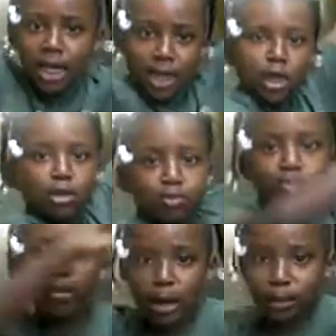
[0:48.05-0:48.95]
and
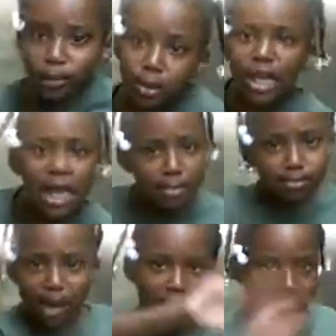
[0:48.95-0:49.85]
incredible and
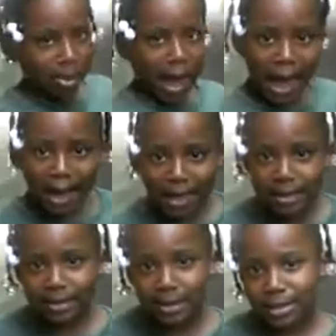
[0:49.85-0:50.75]
bye bye.
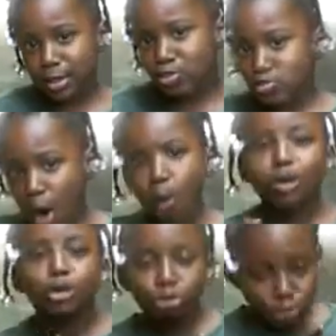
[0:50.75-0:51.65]
You know
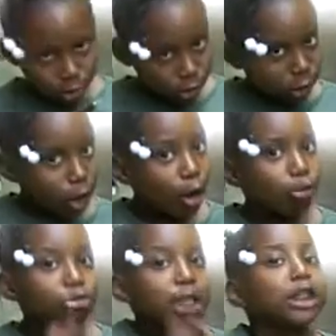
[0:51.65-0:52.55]
what you can see on
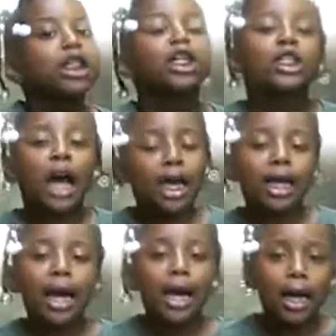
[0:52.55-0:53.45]
Bestie
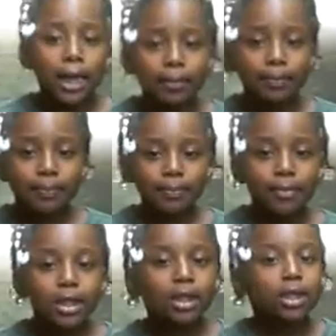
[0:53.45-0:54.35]
Come.
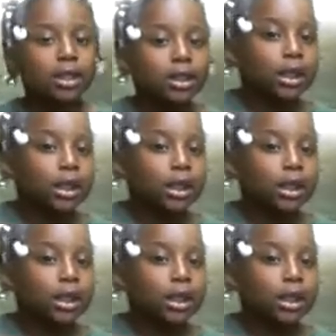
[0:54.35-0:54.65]
Just